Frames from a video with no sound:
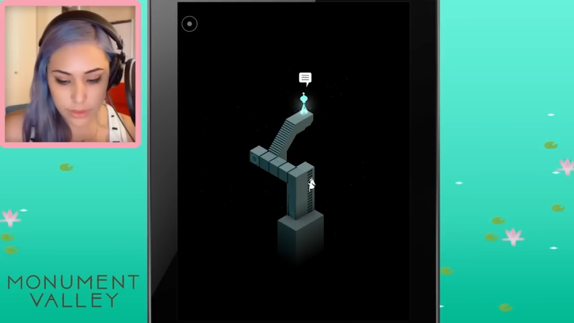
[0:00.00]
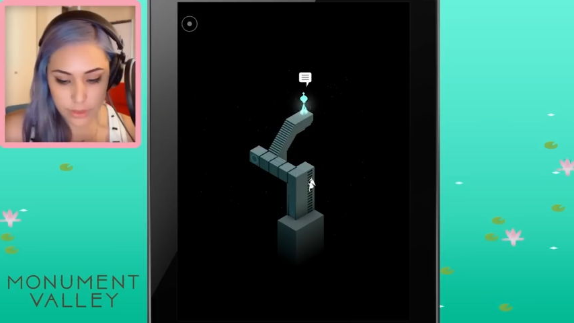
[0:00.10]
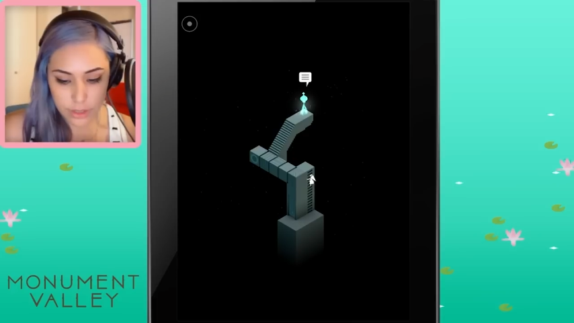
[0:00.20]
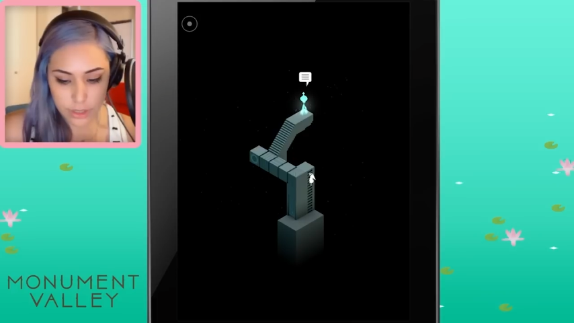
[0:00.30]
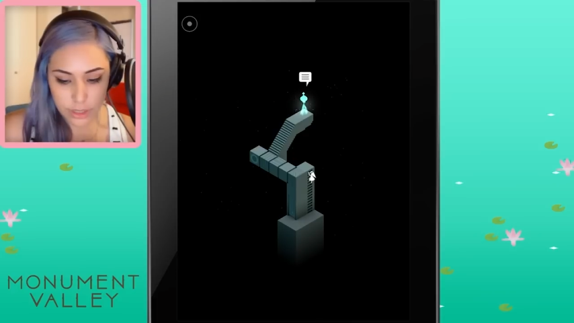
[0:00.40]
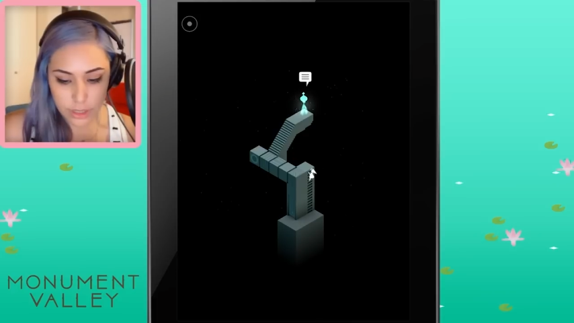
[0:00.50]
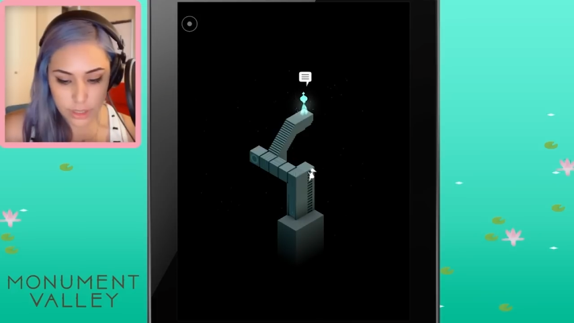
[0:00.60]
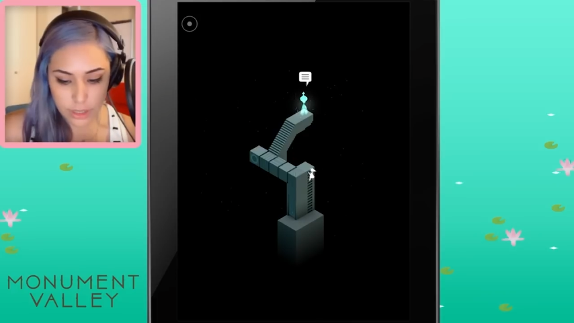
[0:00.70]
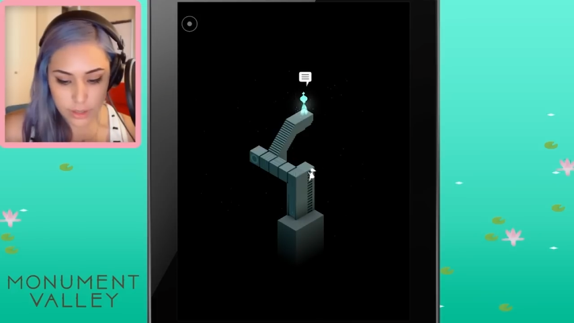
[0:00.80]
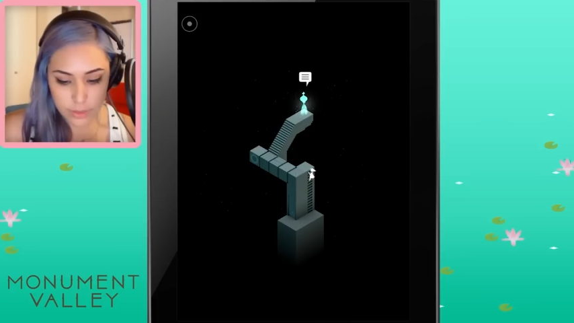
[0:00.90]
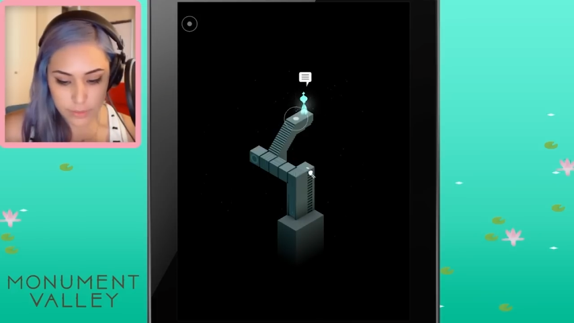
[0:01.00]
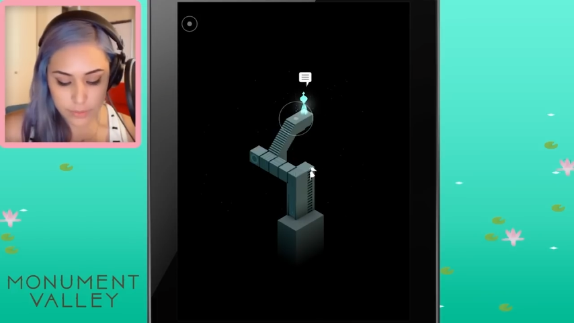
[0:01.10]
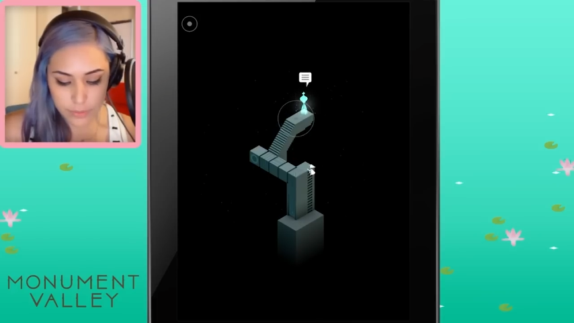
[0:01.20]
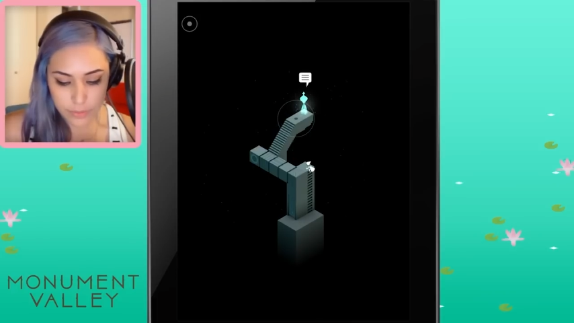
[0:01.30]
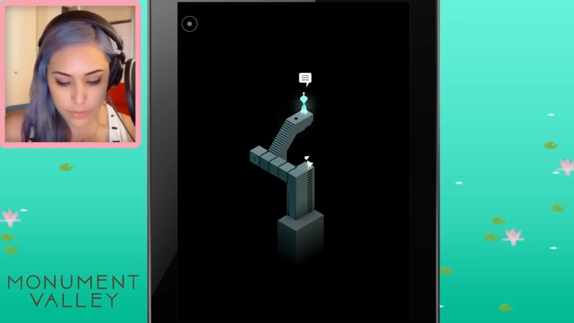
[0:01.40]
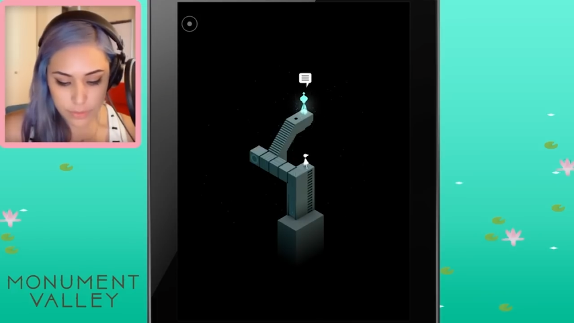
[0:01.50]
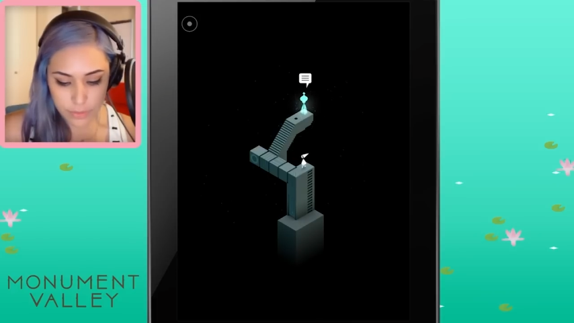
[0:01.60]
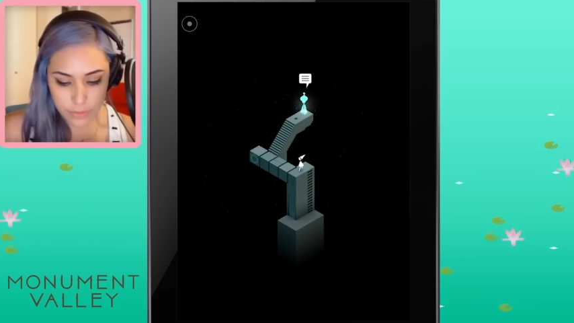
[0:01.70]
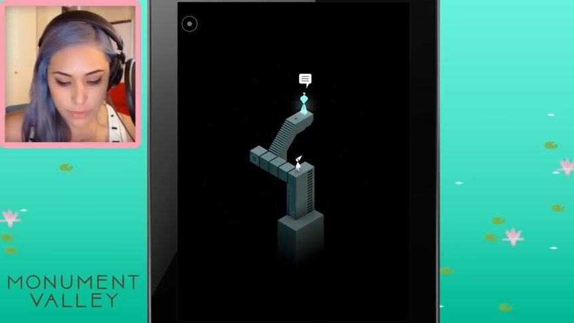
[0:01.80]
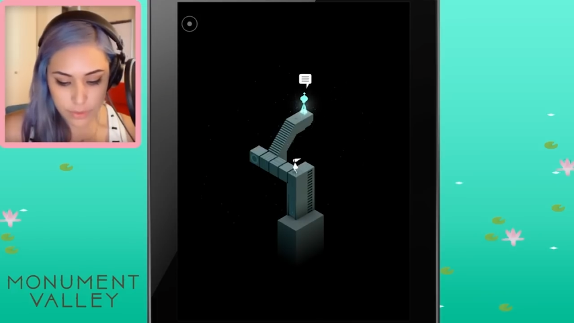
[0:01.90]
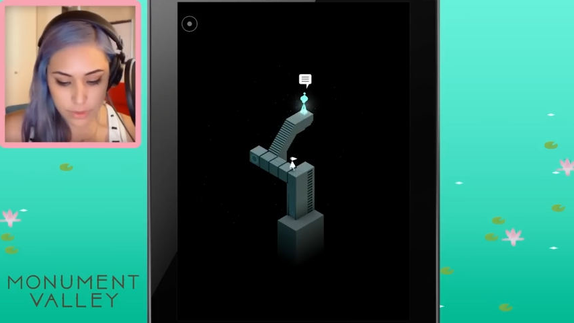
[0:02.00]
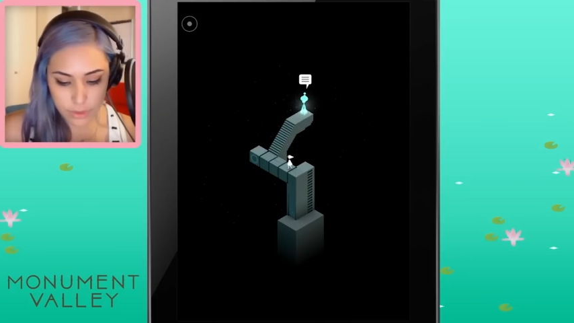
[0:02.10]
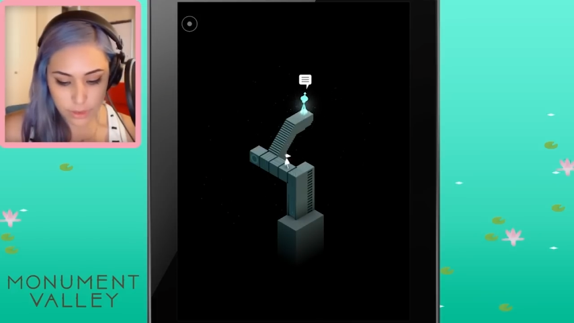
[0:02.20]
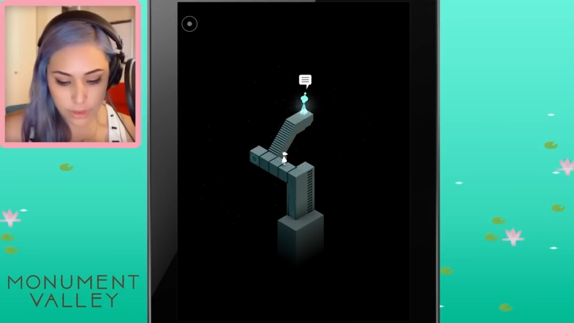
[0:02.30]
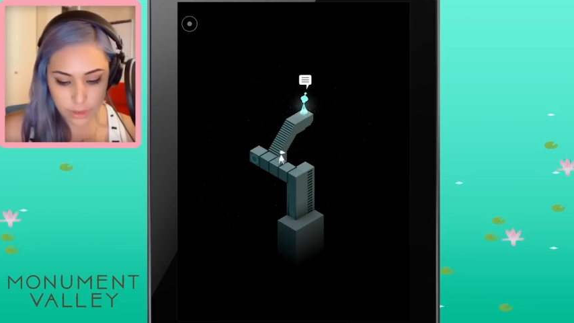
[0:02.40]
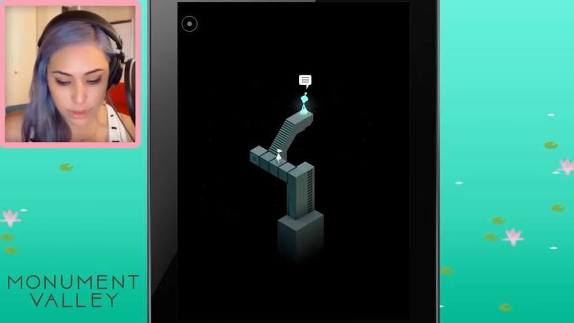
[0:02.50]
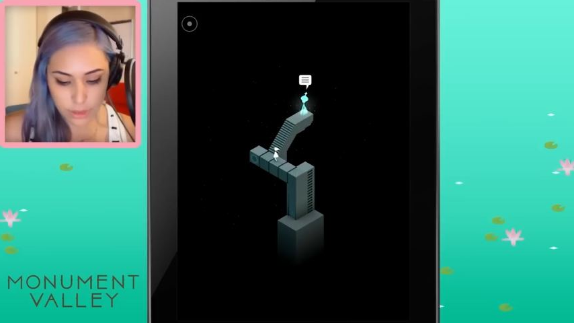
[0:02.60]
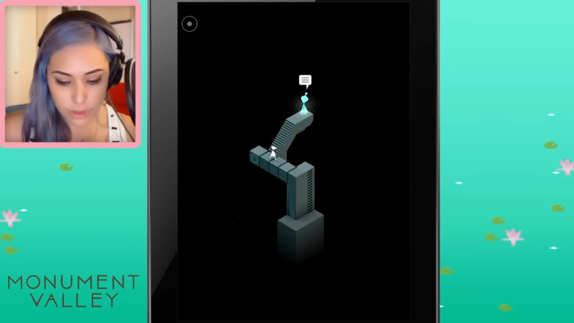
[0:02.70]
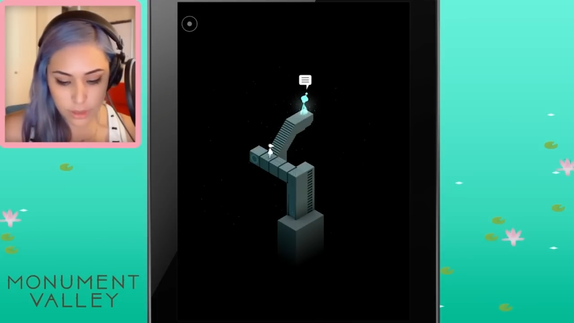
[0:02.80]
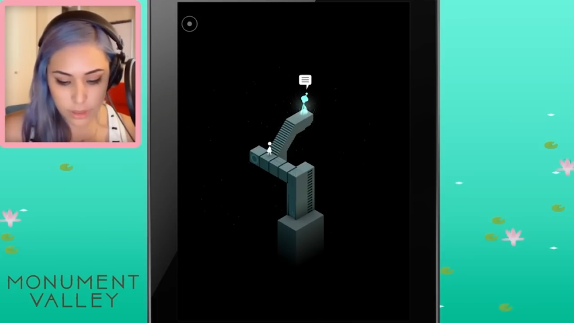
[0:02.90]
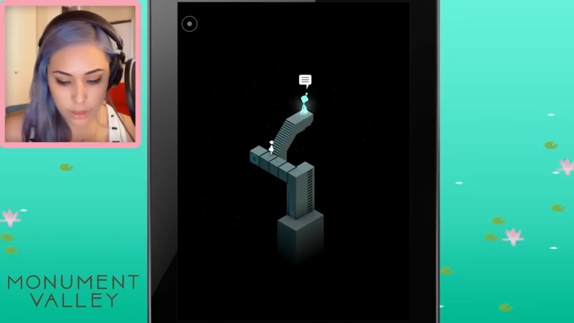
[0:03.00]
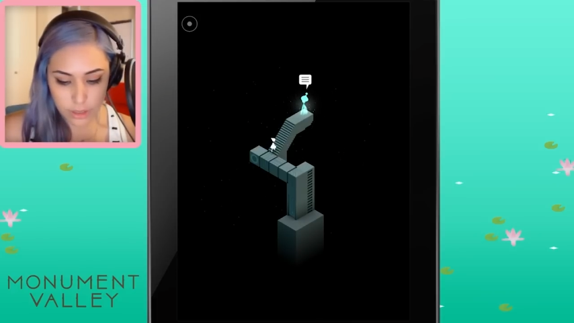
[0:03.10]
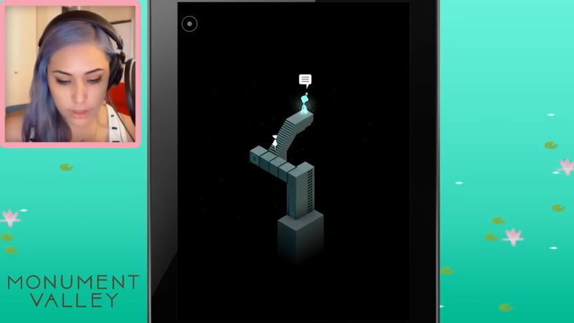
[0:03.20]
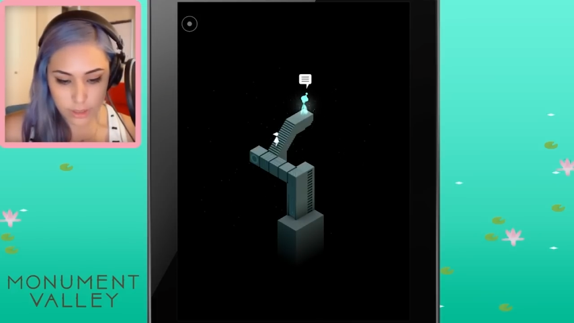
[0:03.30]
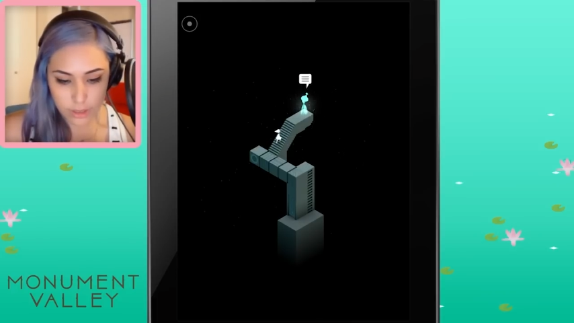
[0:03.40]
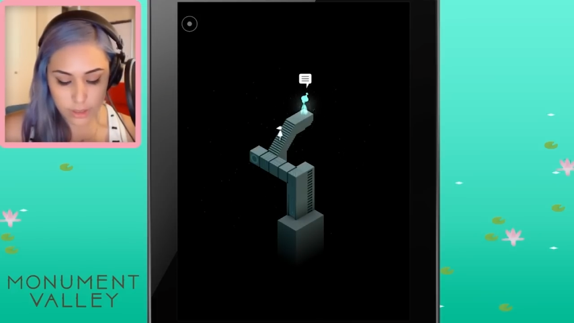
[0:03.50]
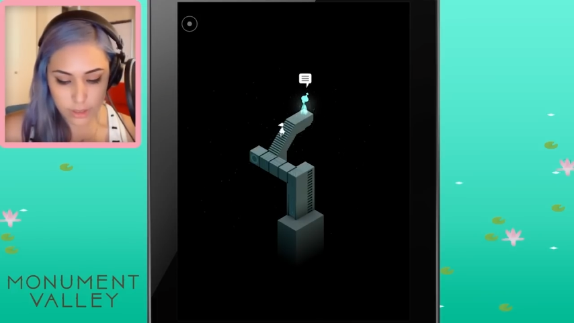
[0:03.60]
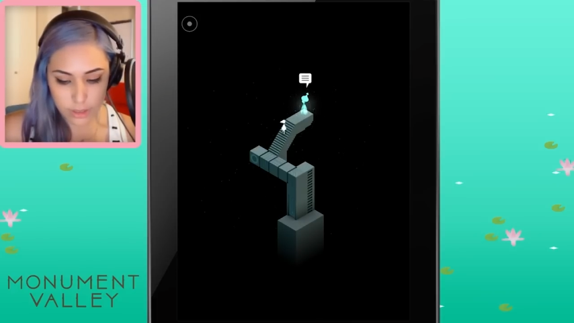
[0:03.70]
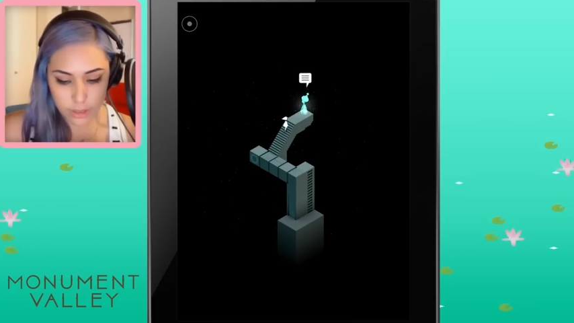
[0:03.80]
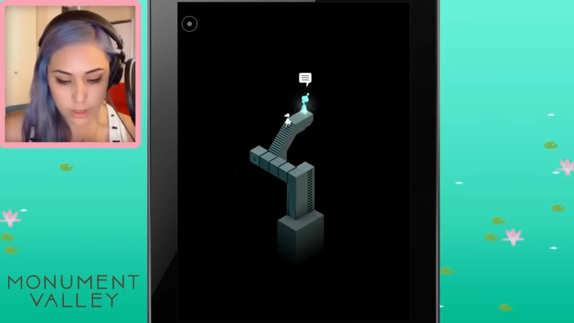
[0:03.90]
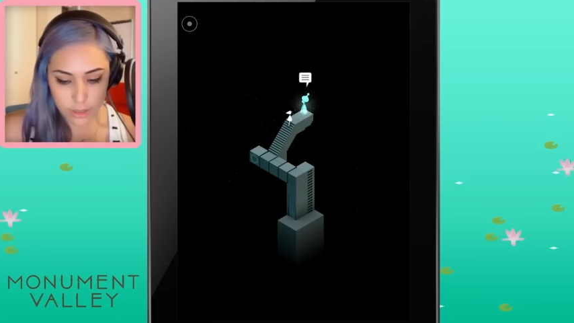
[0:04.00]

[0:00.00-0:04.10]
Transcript: Nobody speaks.